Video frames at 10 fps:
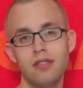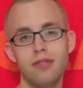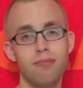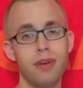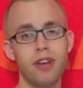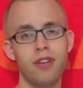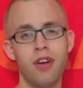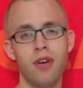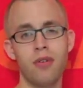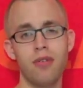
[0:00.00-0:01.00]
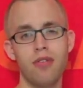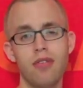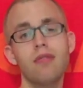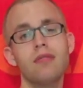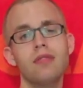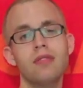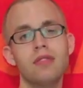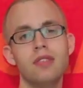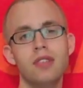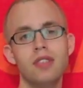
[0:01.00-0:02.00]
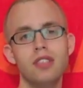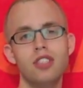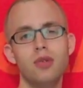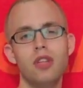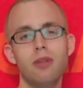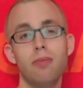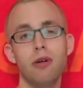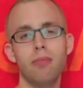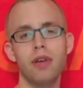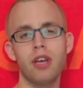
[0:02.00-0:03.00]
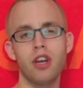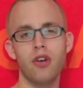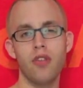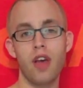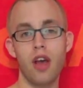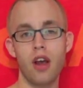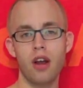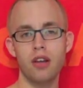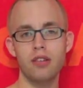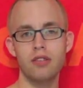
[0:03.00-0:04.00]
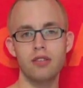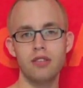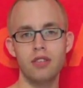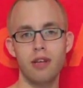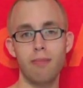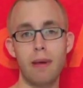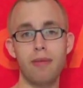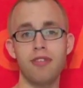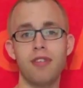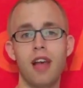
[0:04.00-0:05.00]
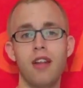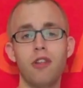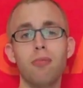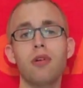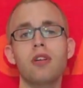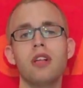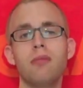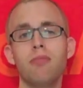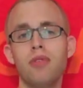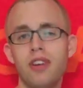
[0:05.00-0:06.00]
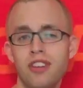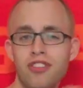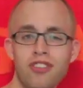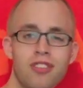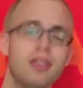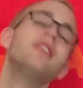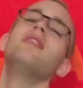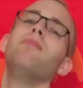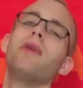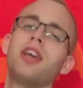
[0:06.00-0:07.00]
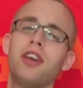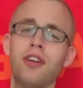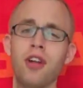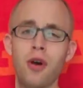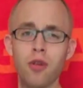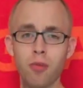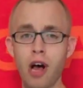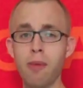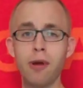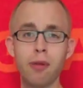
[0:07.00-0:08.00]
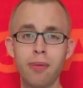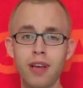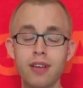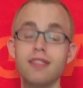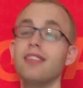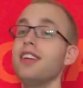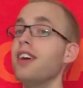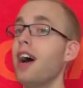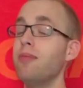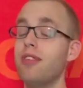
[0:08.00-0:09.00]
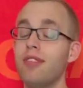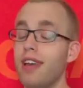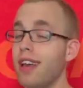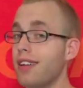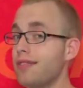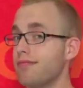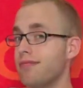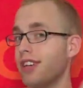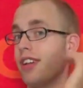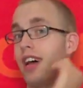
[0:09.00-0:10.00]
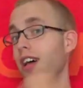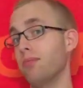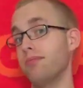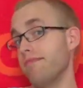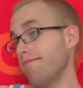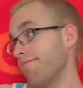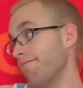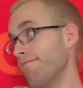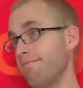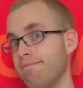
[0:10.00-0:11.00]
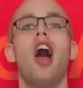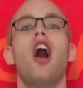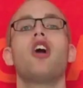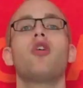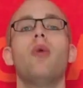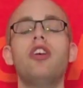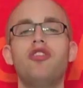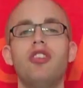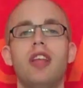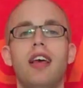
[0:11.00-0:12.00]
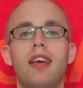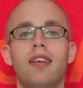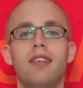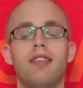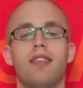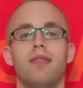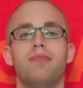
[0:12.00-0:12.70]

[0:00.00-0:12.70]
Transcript: Pick your nose, do a little burping here and there, maybe stand on the Brooklyn Bridge, picking your nose while burping. You know, I'm just saying, it could help. Question is,